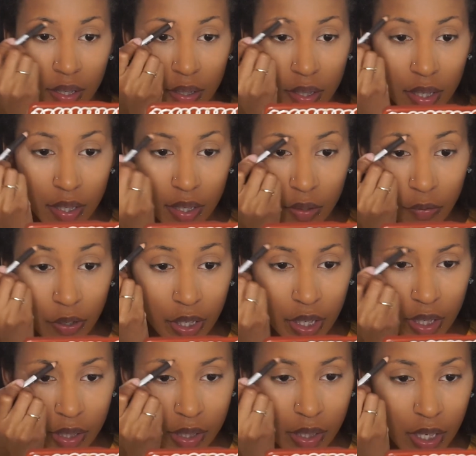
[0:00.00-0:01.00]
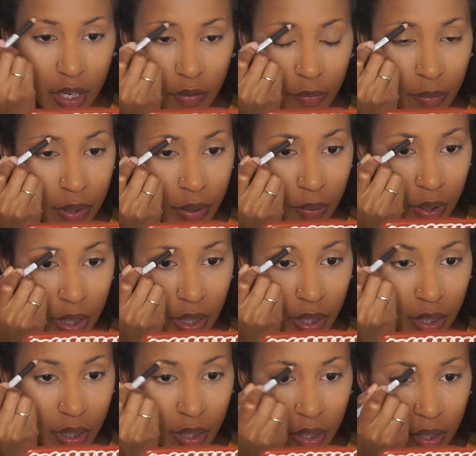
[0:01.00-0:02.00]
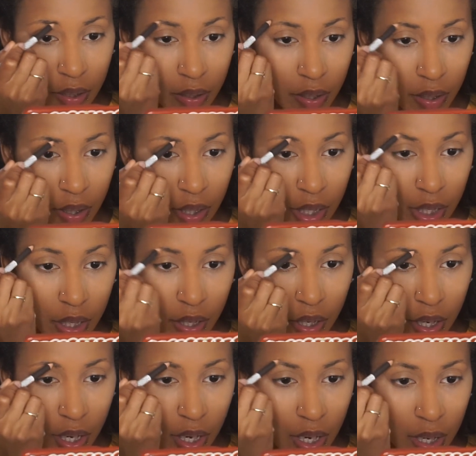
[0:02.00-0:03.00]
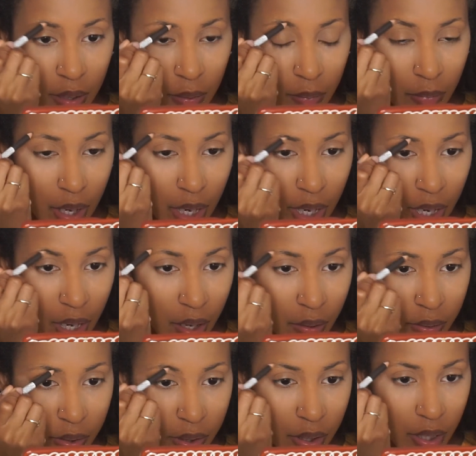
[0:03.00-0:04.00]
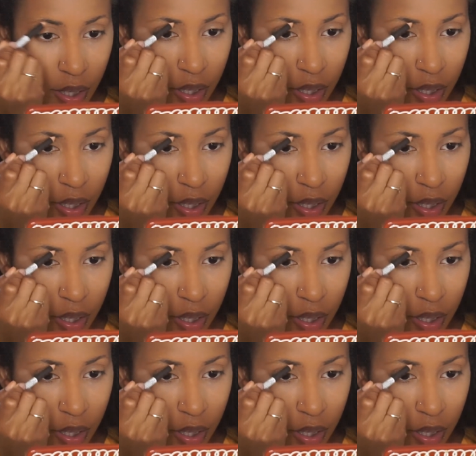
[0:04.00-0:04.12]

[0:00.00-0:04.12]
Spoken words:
tend to forget stuff between here and my house.